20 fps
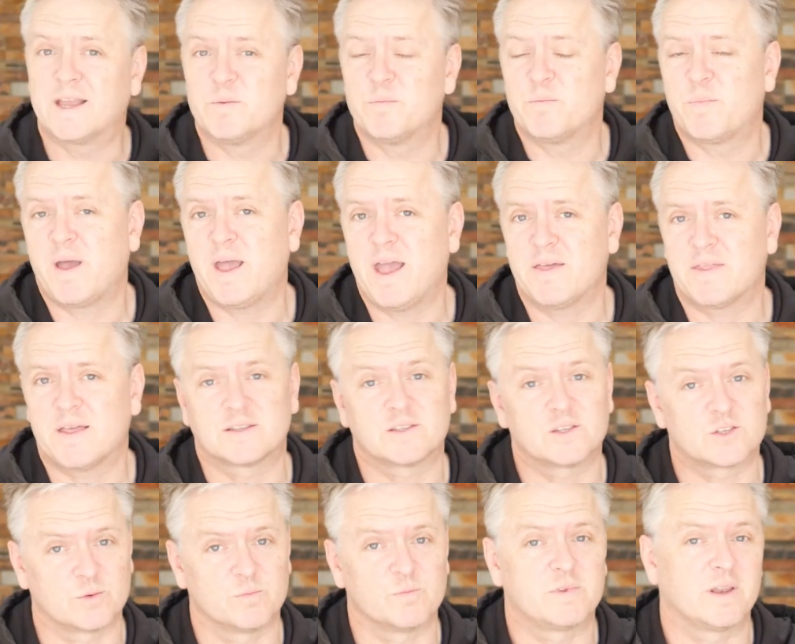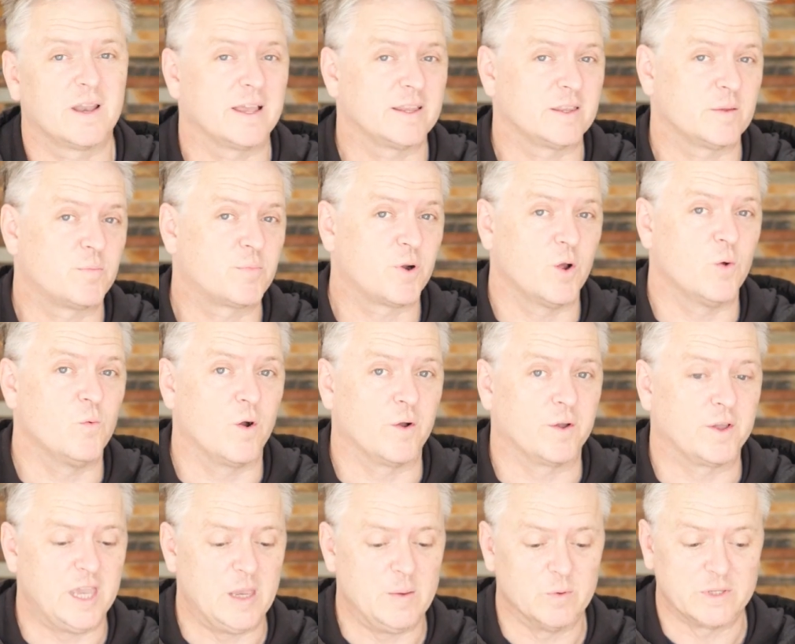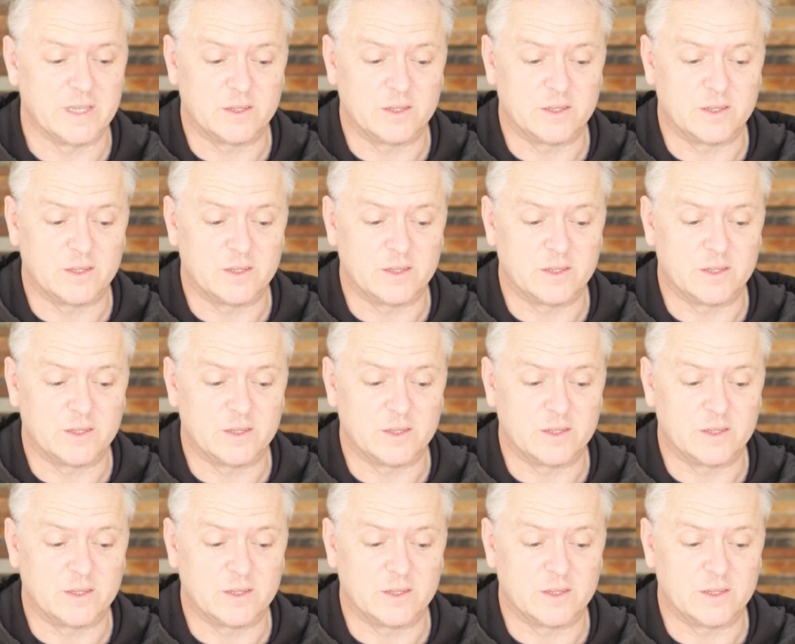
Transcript: compare that to something like the Pro 1 keyboard,